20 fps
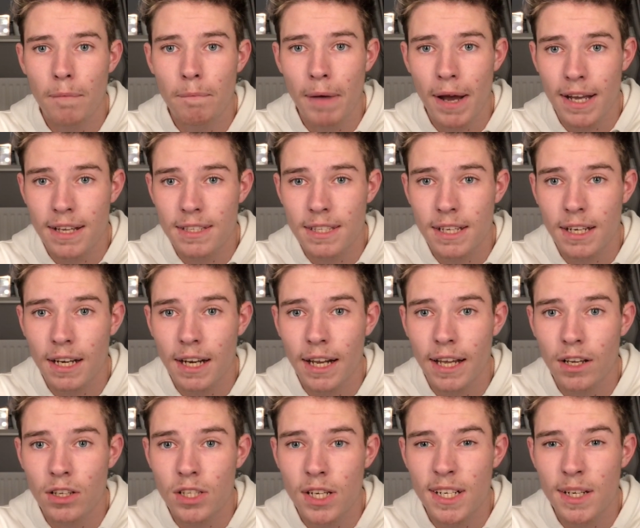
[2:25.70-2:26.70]
basically,
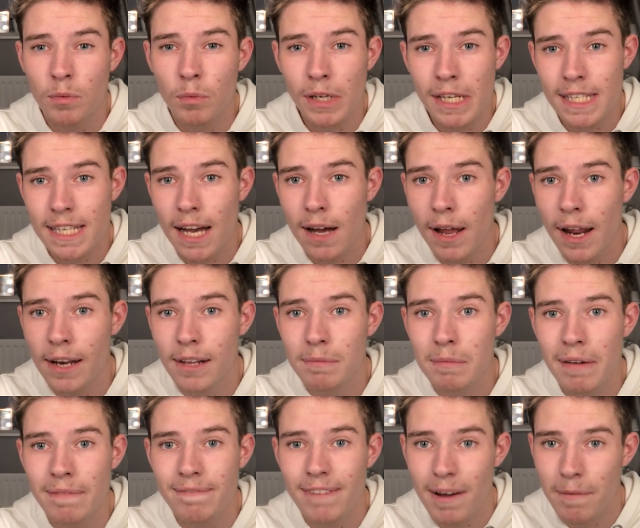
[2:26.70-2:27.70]
because I didn't want to tell any of
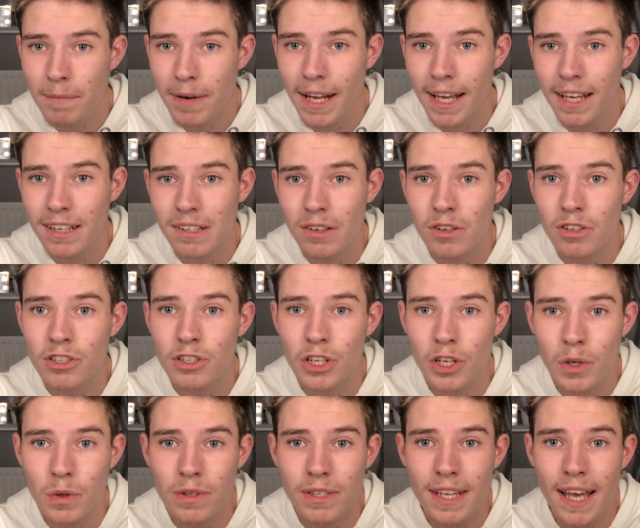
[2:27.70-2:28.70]
my family as I was
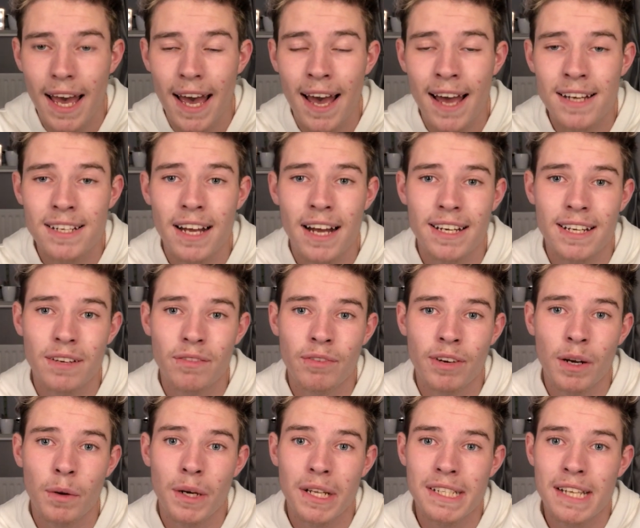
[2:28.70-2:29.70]
too scared. I didn't
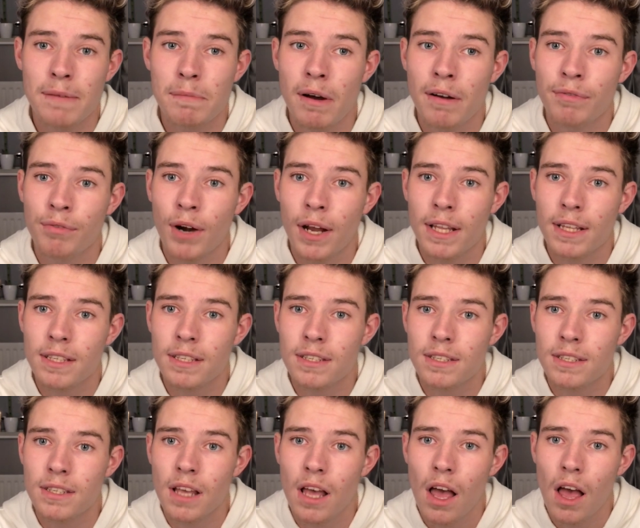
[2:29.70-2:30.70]
really want to tell my
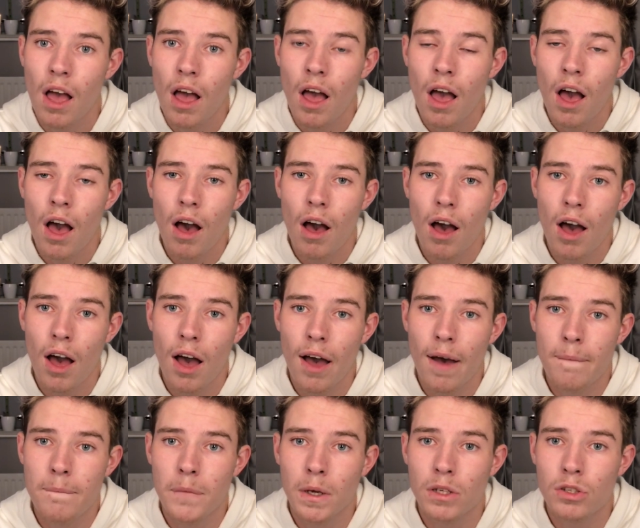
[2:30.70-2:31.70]
friends.
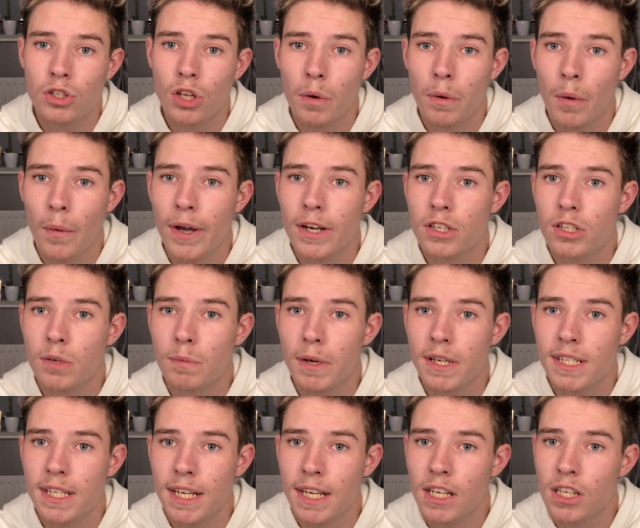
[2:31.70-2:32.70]
So I went to
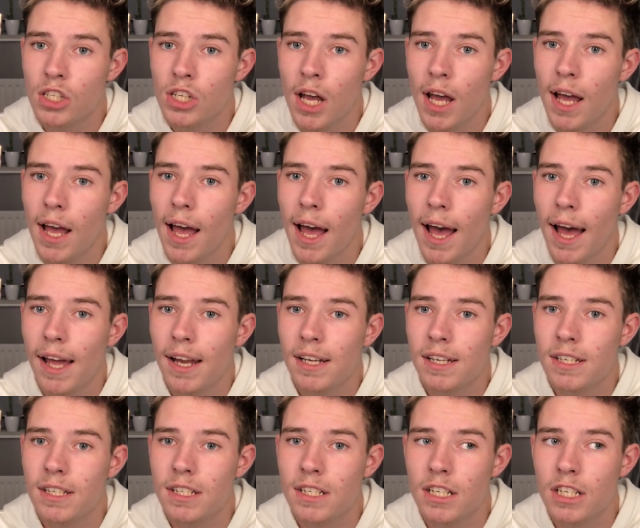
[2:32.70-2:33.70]
my teacher
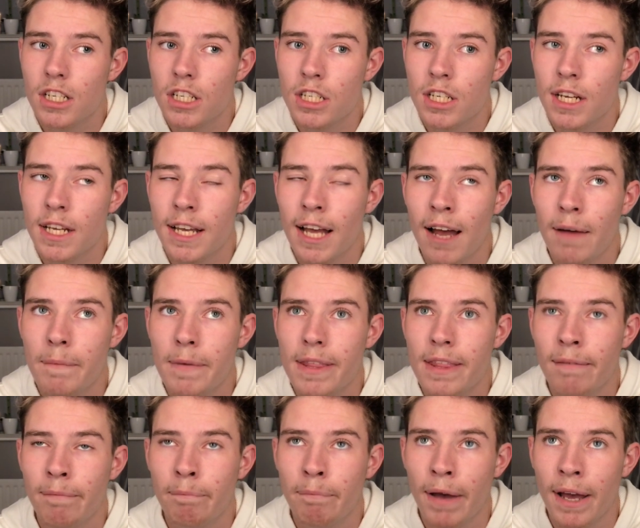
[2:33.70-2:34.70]
and she gave me
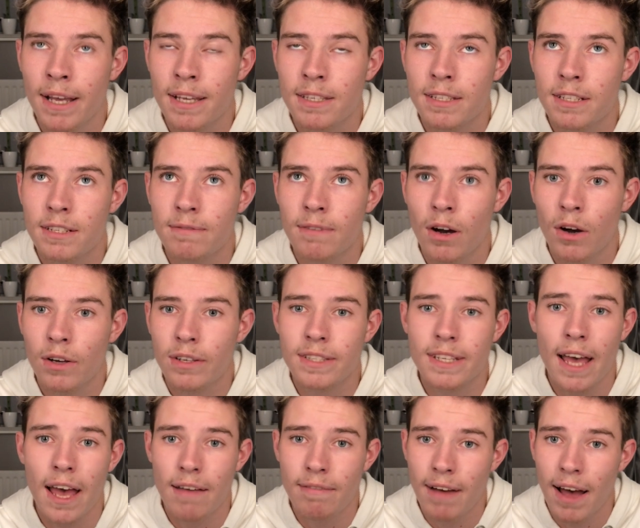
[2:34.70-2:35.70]
the best
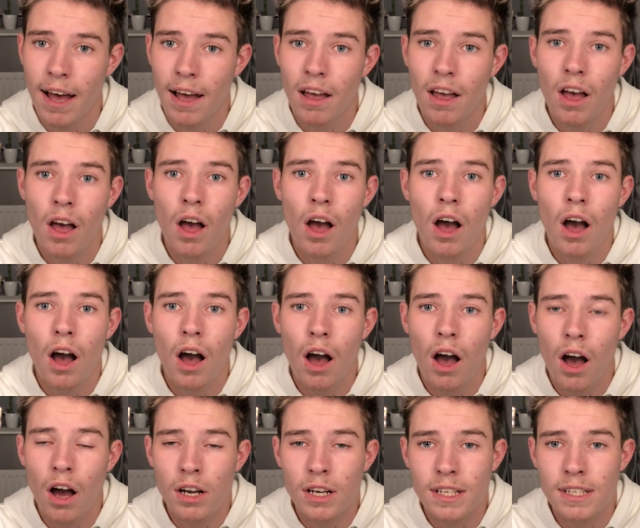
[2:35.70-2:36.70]
advice ever.
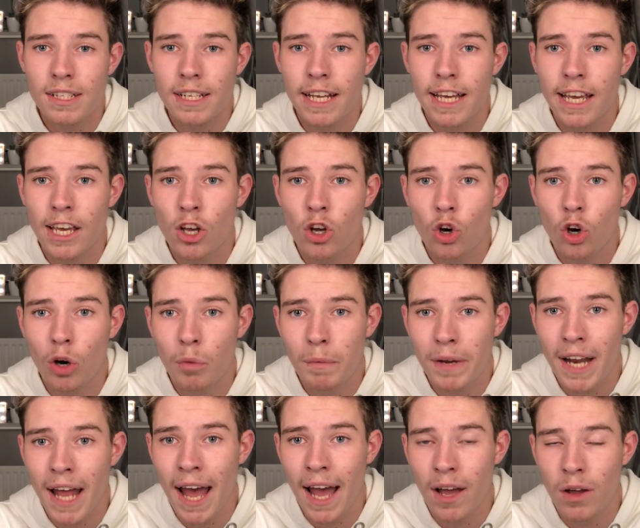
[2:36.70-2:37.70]
Honestly,
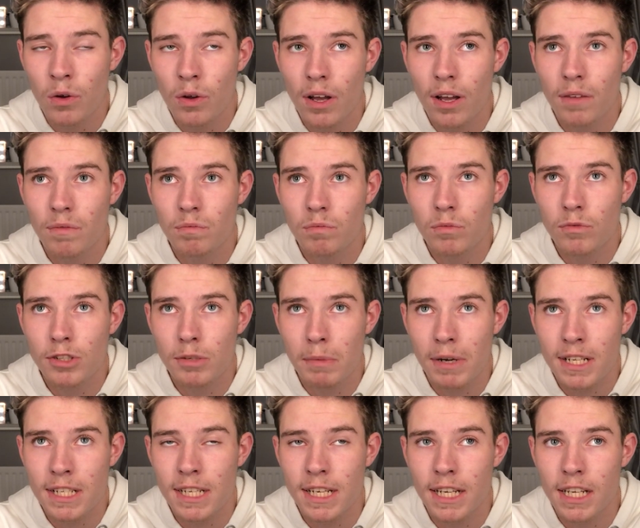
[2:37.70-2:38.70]
coming out to
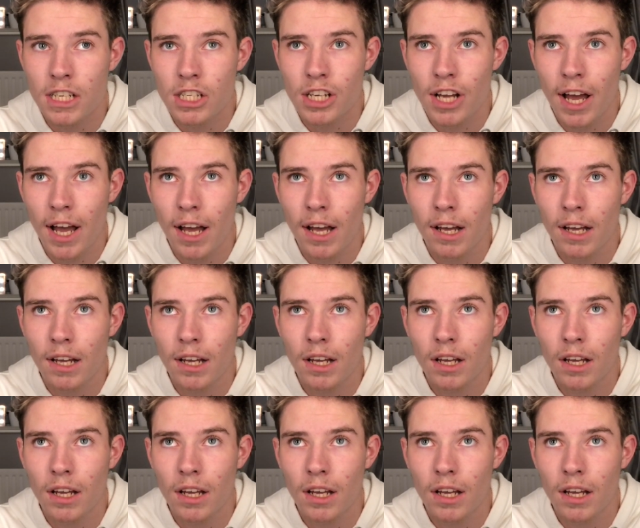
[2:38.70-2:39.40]
my teacher